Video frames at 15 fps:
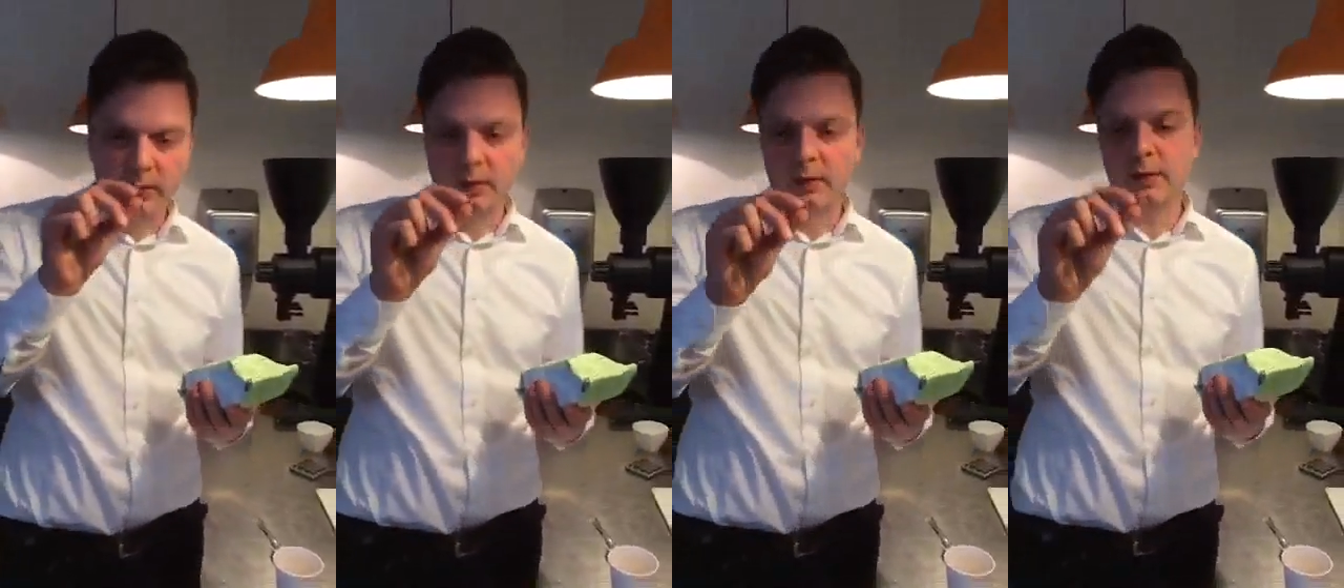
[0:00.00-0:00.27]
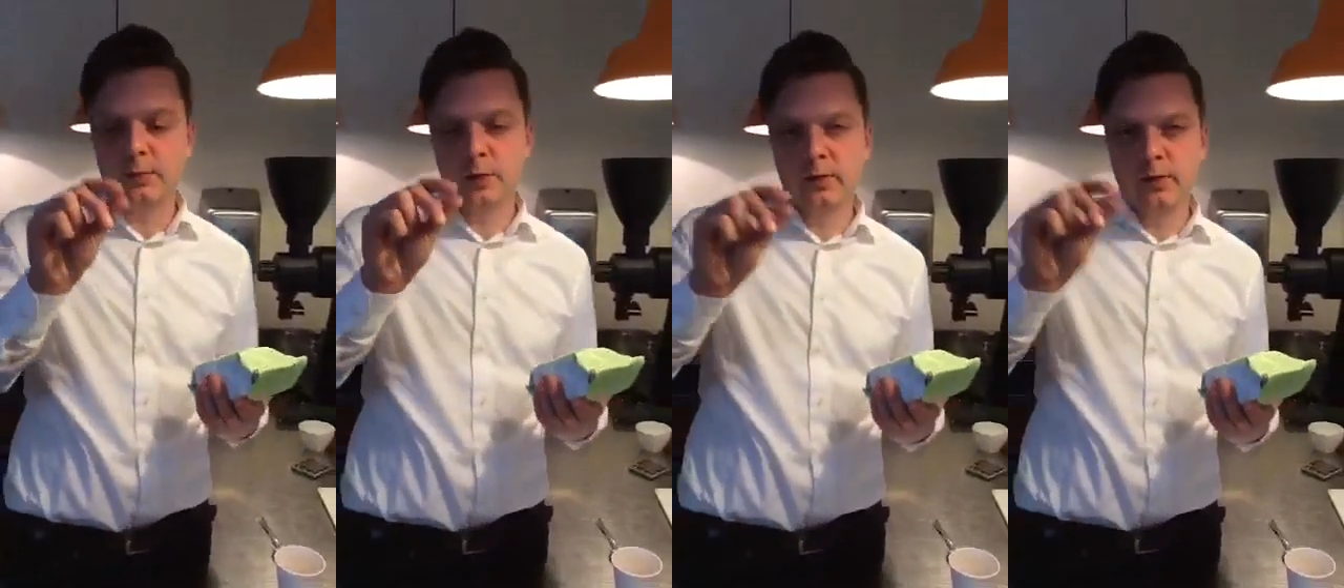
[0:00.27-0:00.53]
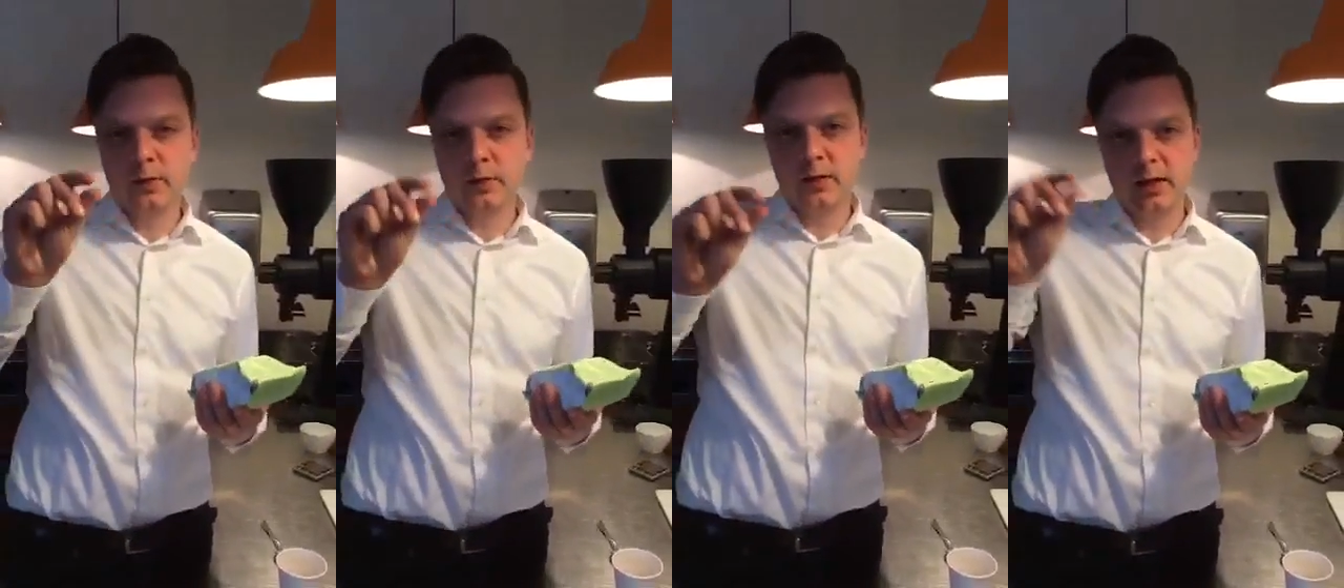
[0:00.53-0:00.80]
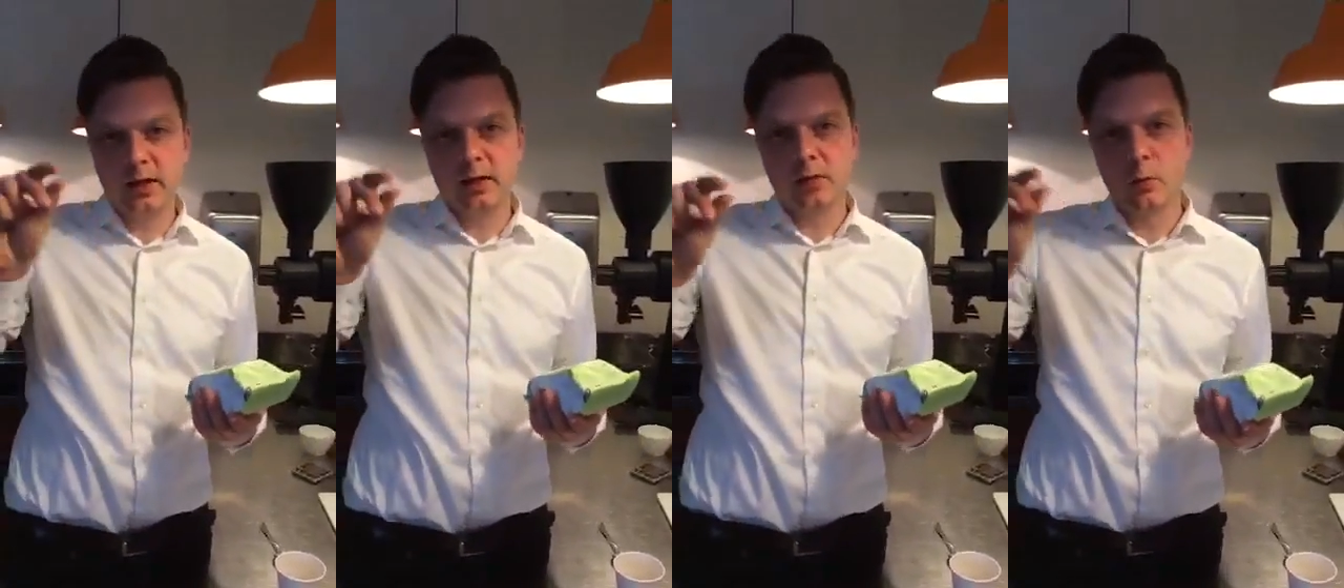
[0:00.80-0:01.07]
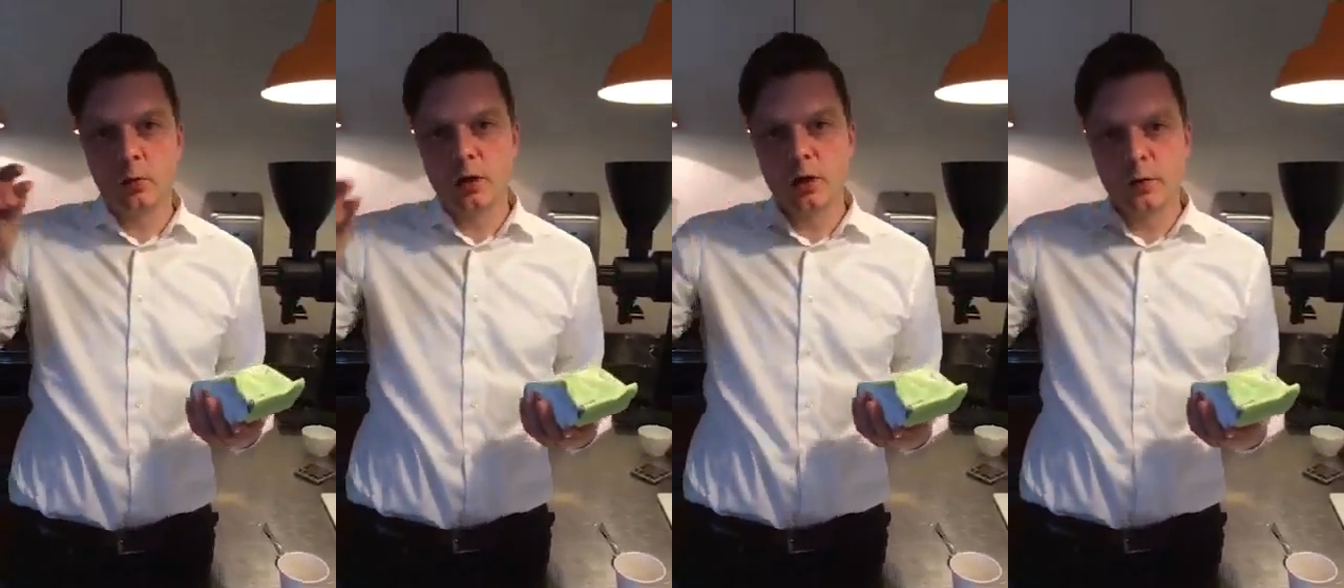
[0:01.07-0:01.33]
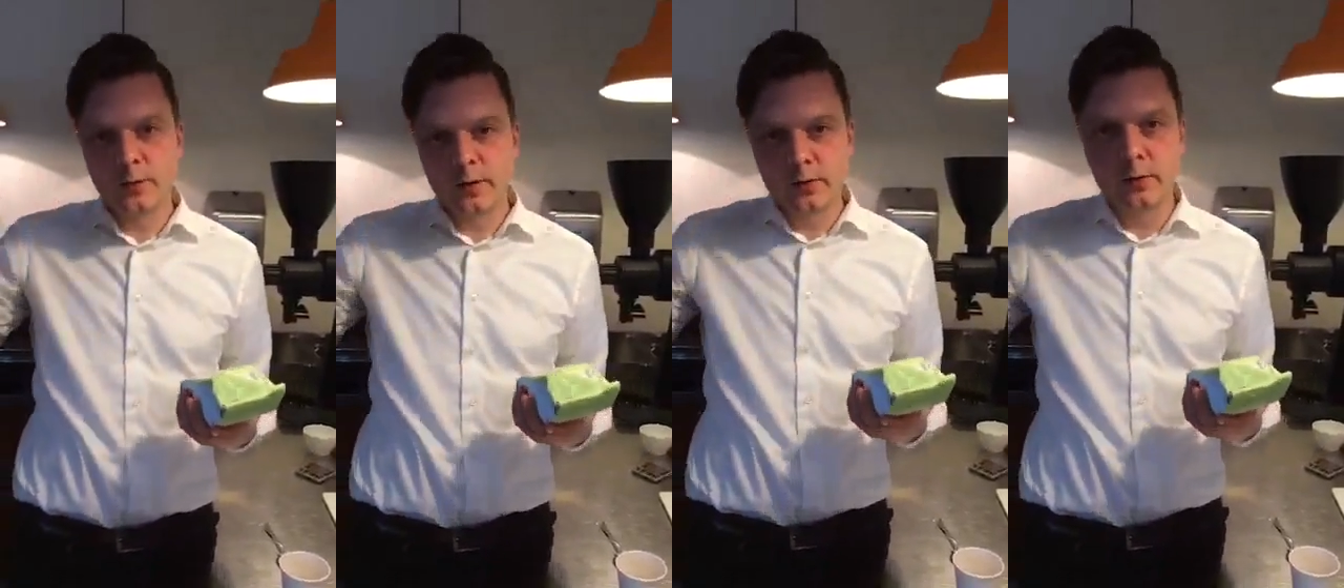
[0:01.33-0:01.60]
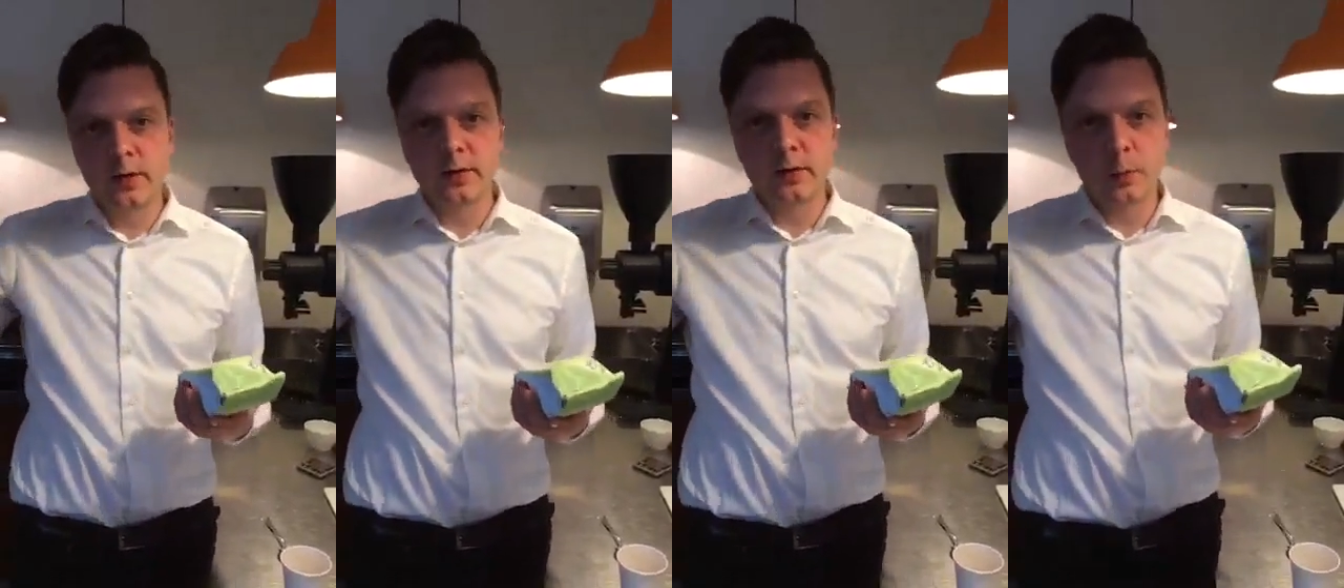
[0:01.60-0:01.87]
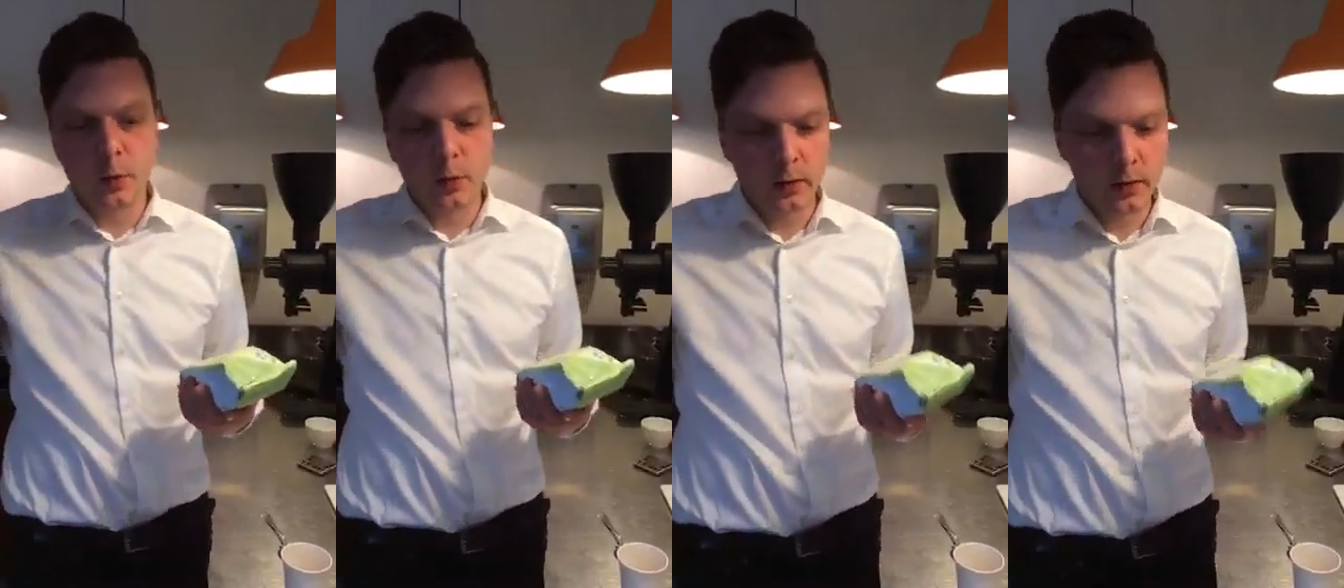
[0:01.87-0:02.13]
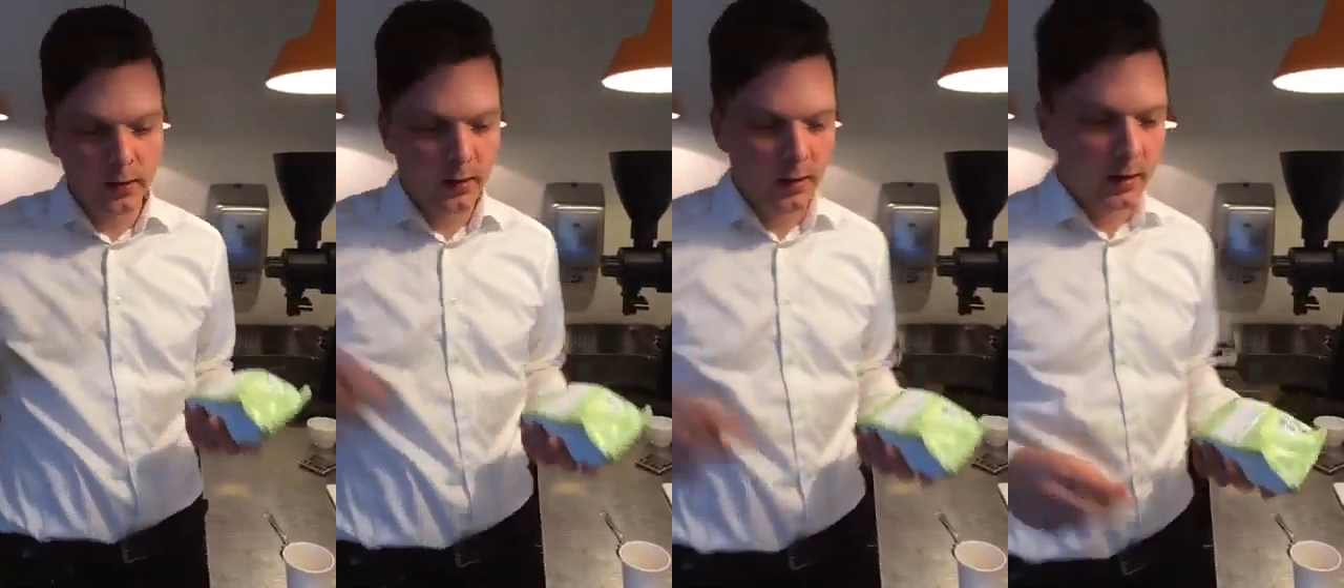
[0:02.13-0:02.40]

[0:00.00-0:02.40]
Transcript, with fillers: the differences in one coffee is very small.